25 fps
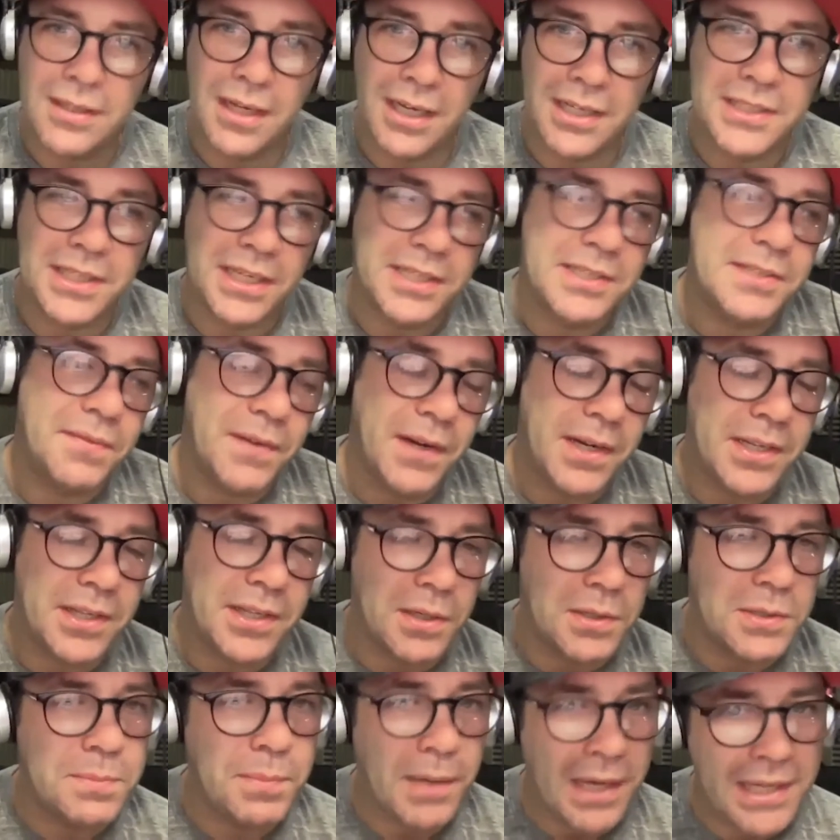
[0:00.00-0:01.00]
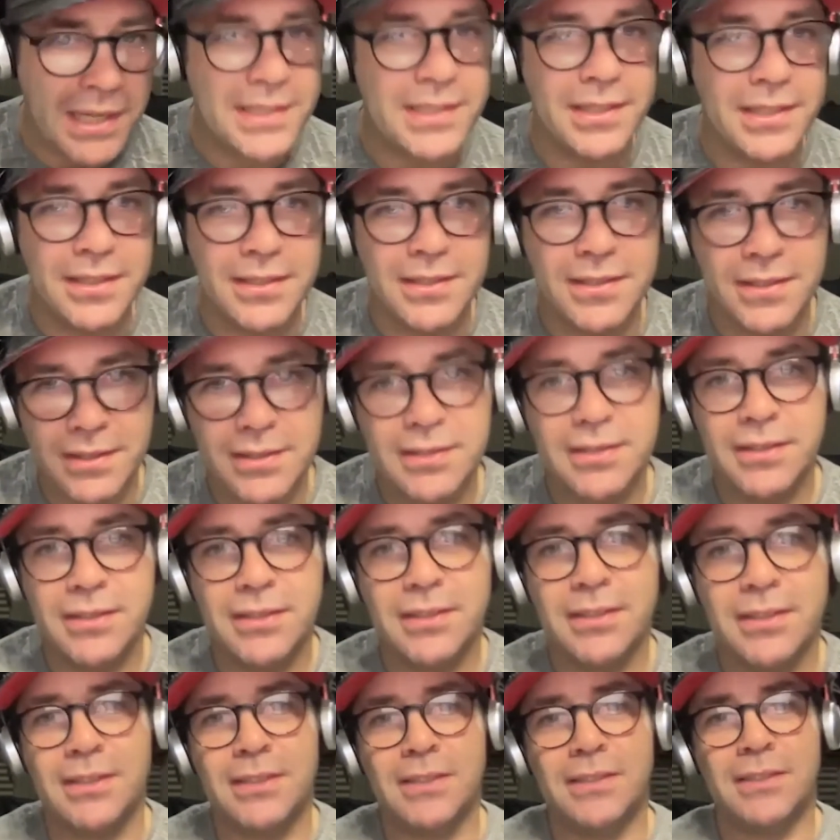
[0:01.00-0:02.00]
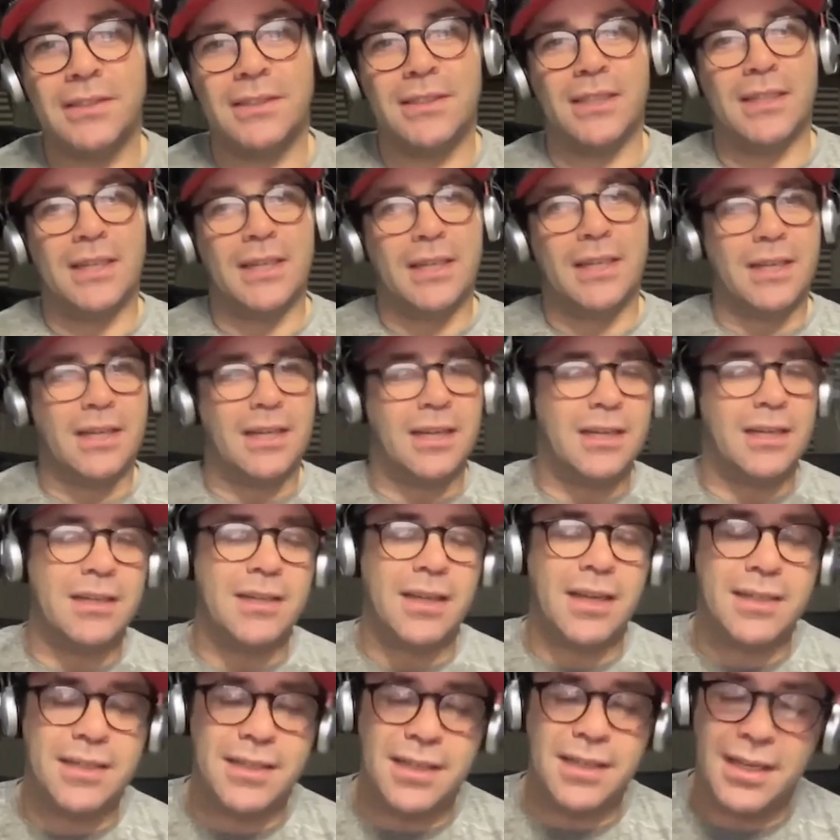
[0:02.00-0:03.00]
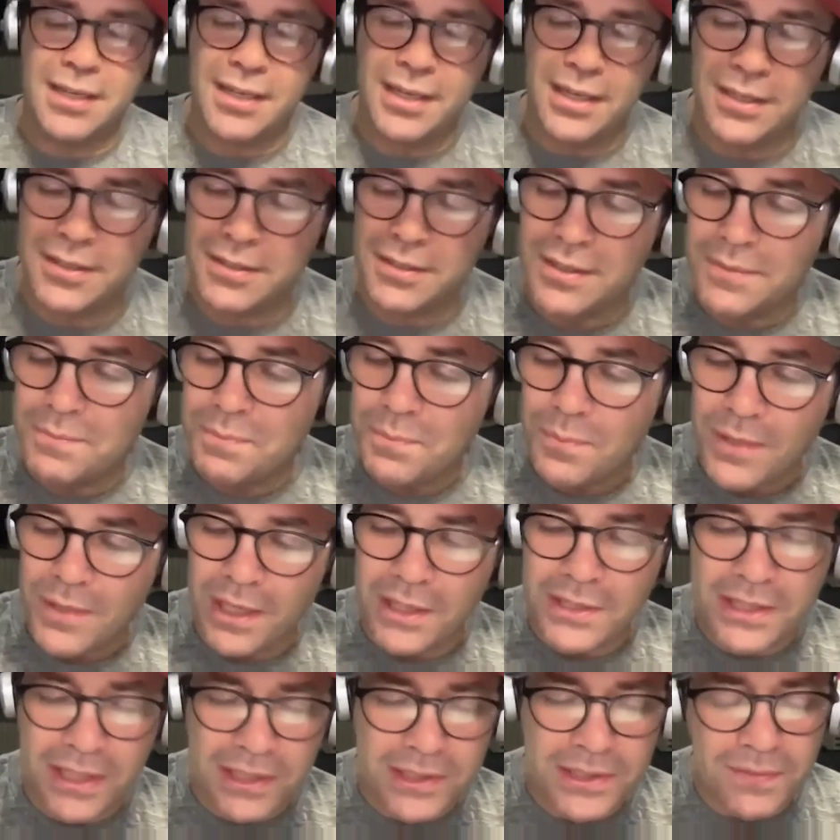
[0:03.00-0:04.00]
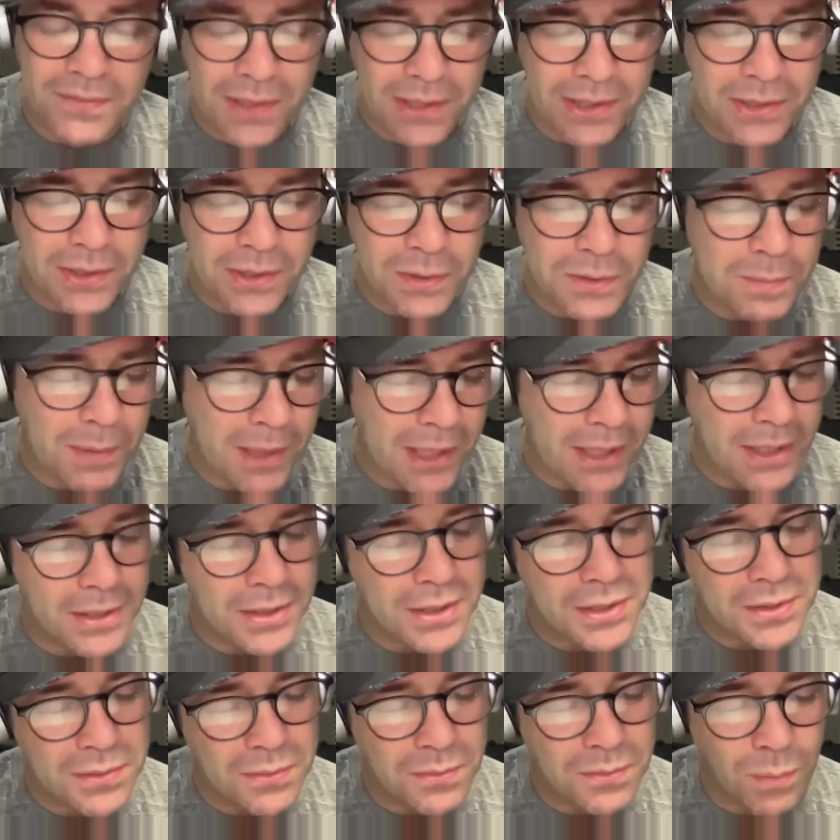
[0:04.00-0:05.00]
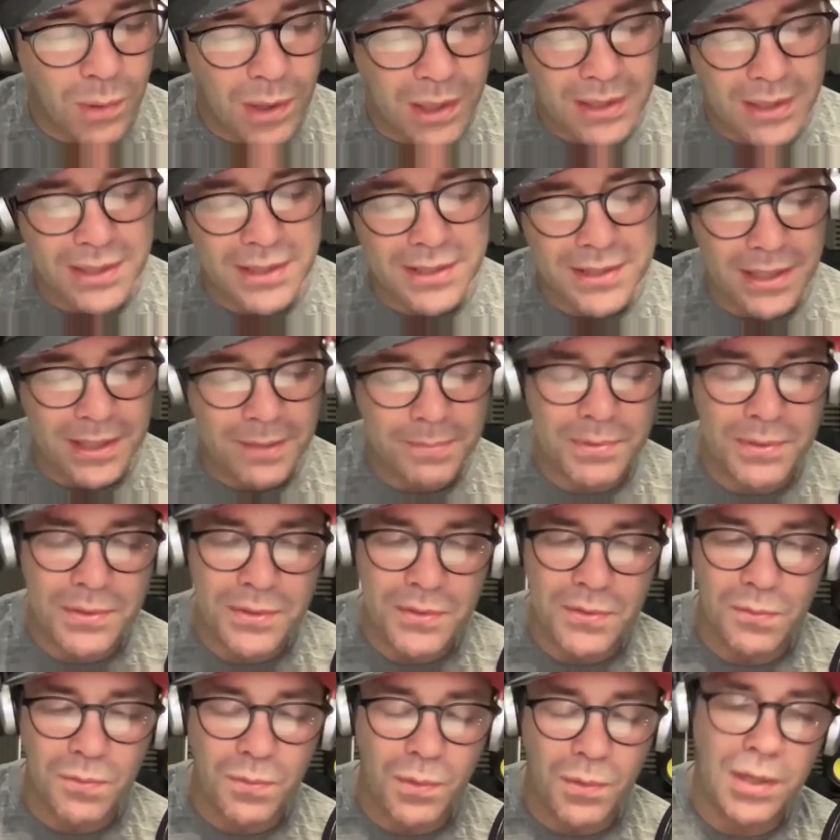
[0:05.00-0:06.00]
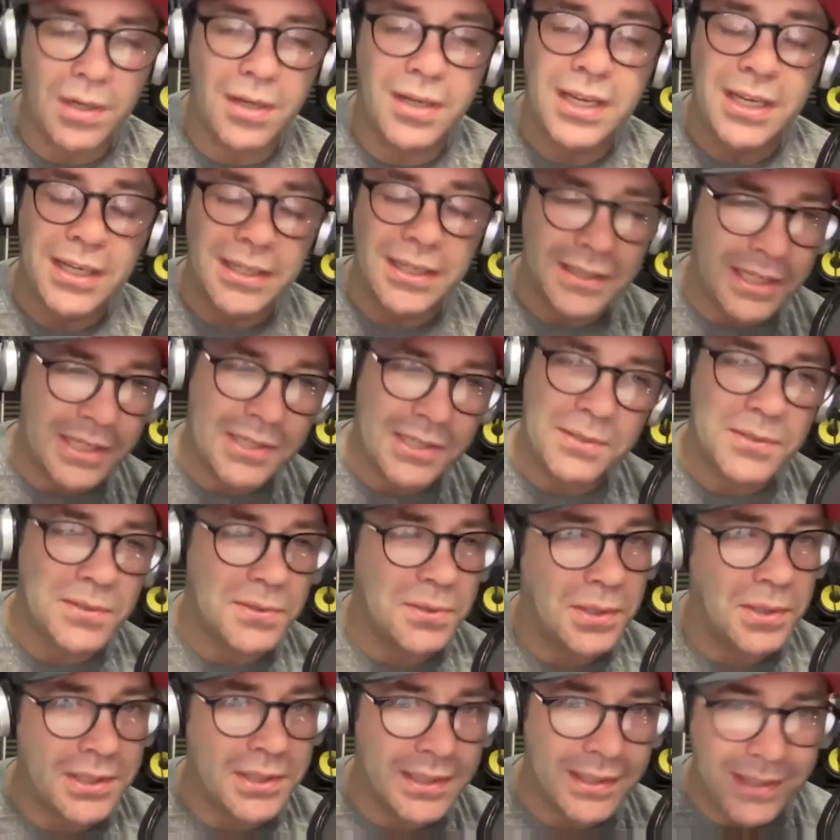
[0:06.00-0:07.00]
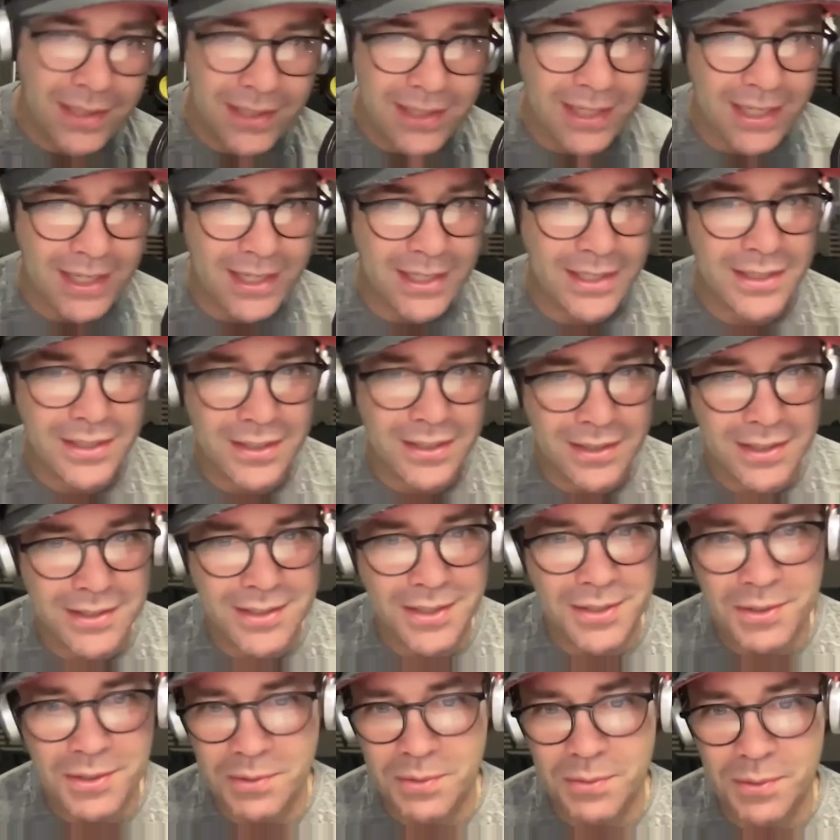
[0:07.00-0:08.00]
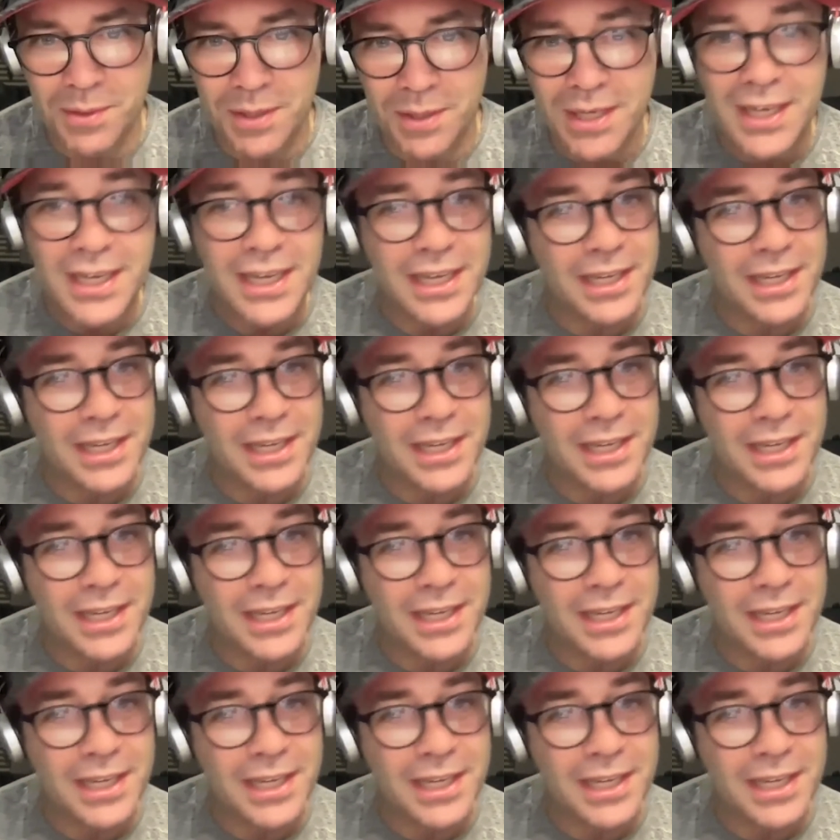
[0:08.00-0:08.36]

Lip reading: Identifying those patterns. Yeah, identifying those patterns of why this happens, of what deconstructing the day is another one.